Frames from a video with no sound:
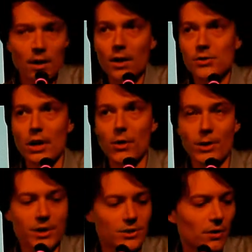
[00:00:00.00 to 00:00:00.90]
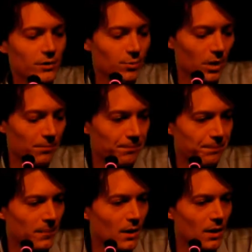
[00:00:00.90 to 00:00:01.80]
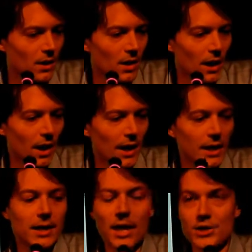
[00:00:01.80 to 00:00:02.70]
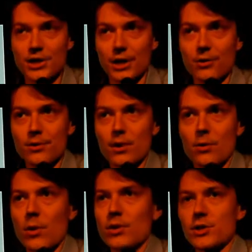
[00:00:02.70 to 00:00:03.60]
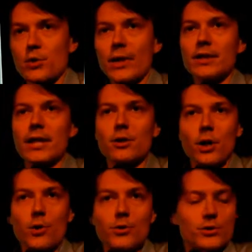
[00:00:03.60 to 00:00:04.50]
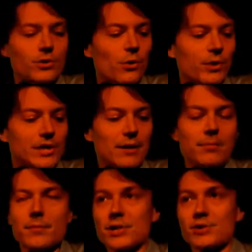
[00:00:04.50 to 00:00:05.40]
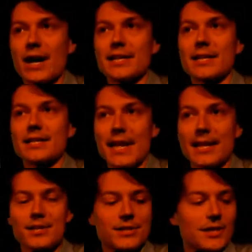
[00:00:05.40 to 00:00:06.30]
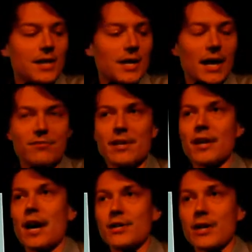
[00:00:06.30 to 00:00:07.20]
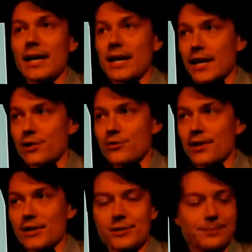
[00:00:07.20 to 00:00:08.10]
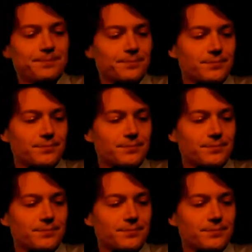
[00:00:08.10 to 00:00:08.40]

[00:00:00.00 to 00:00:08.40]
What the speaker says: So how are we going to solve this problem? In a nutshell, we want to quickly close or dim distracting text via an eye-tracking interface.